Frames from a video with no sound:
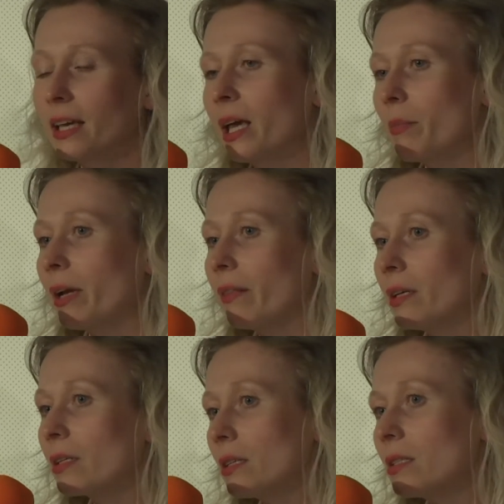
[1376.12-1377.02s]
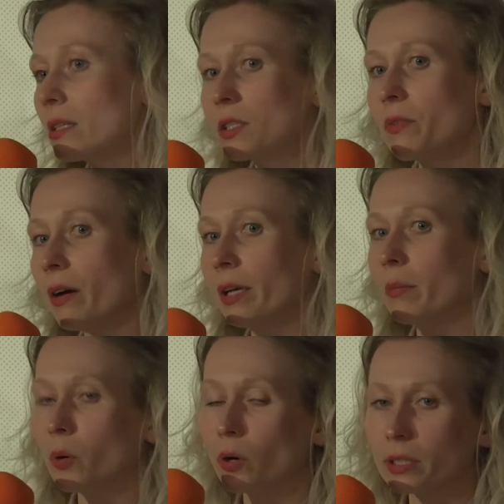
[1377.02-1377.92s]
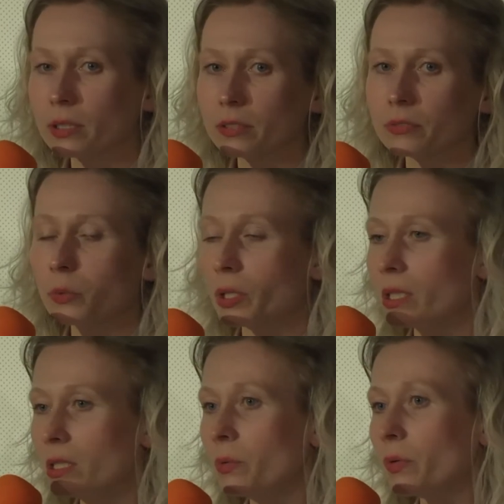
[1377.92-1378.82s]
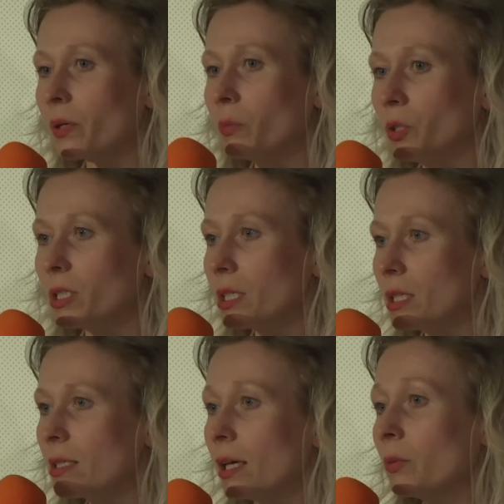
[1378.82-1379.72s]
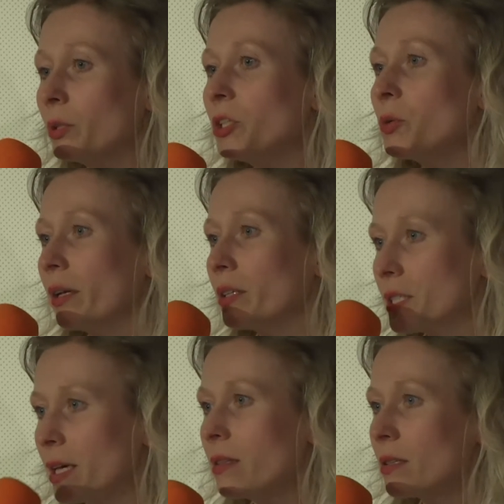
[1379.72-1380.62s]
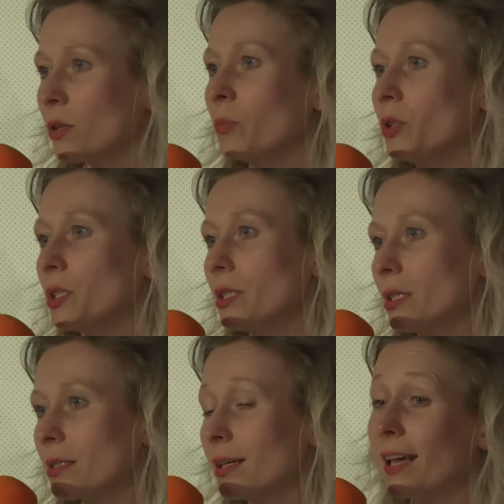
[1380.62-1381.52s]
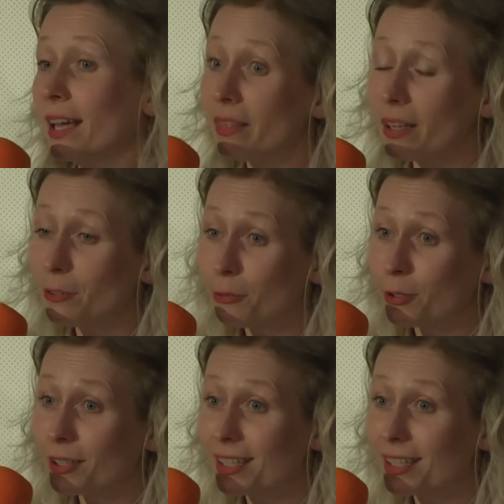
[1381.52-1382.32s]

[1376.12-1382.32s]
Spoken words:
but I think it's very important. If you want to deal with communities, we need to understand these communities. And therefore,